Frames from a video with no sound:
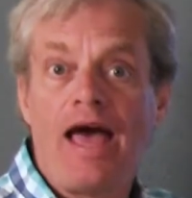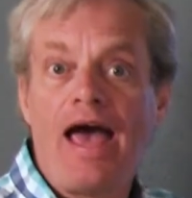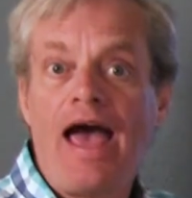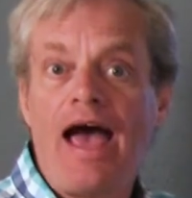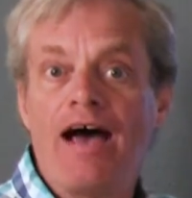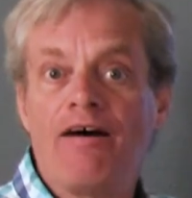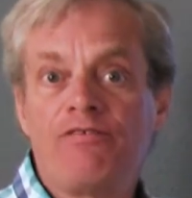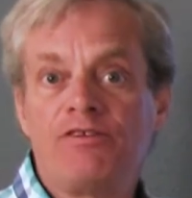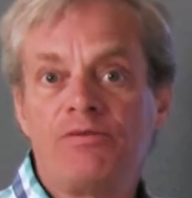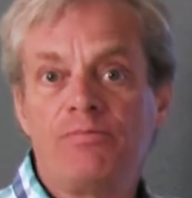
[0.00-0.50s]

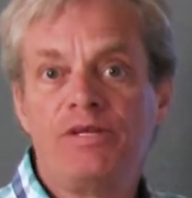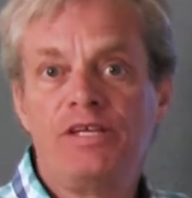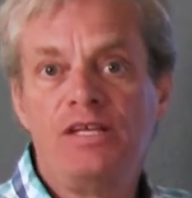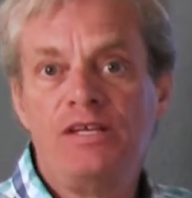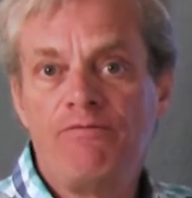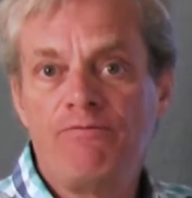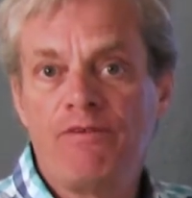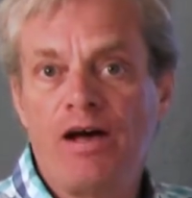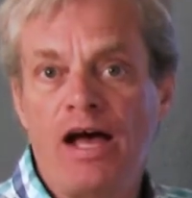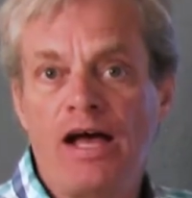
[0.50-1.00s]
have to be
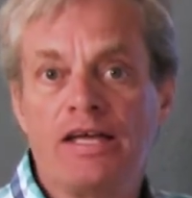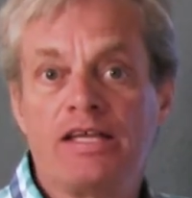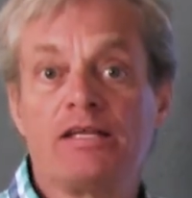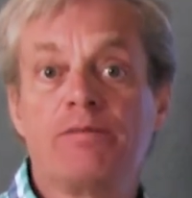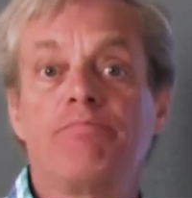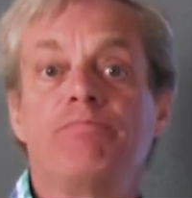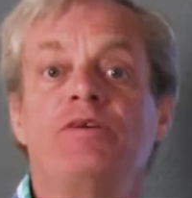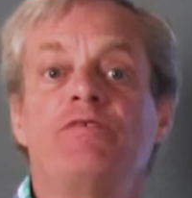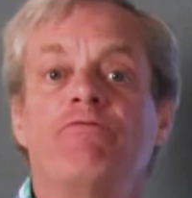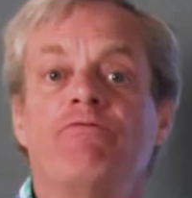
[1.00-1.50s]

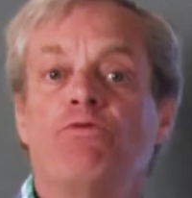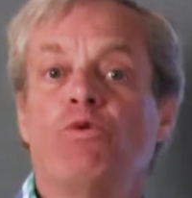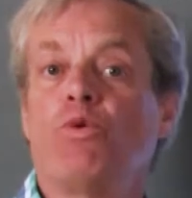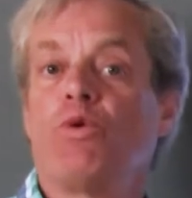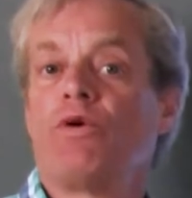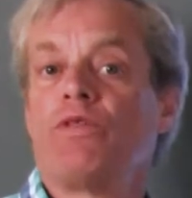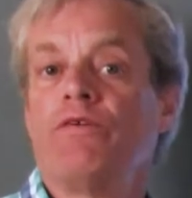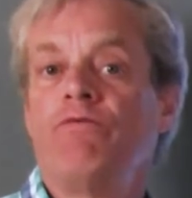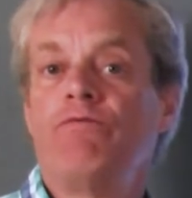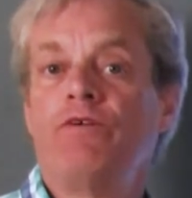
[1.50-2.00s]
defined
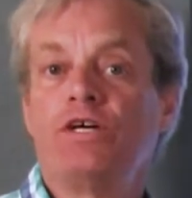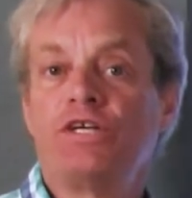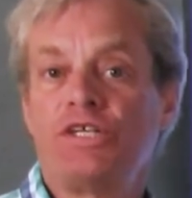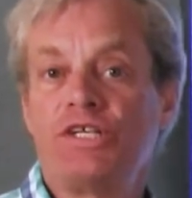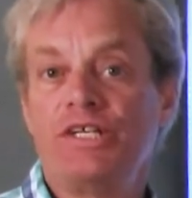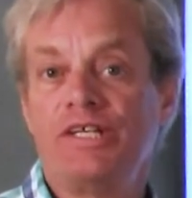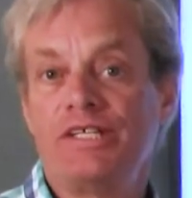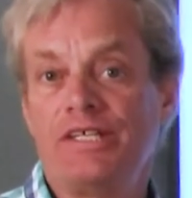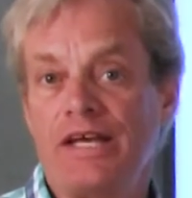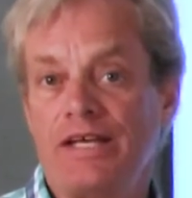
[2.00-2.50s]
before the
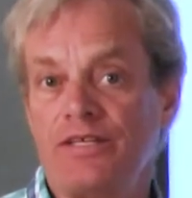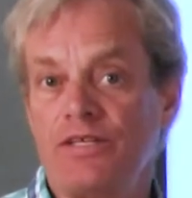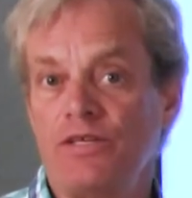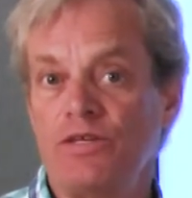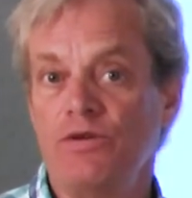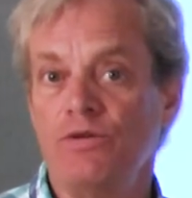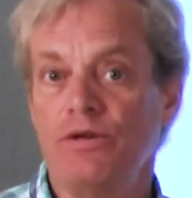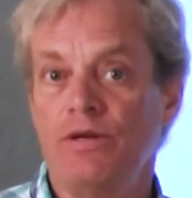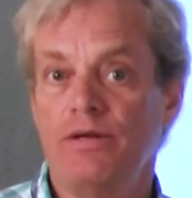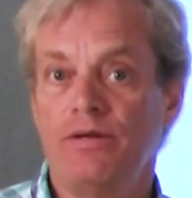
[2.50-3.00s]
function is
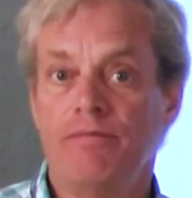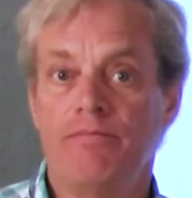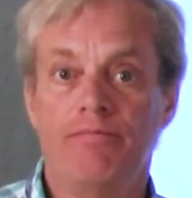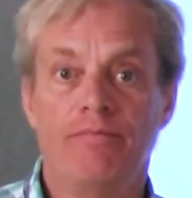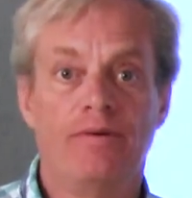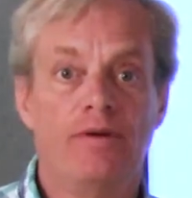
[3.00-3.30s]
executed.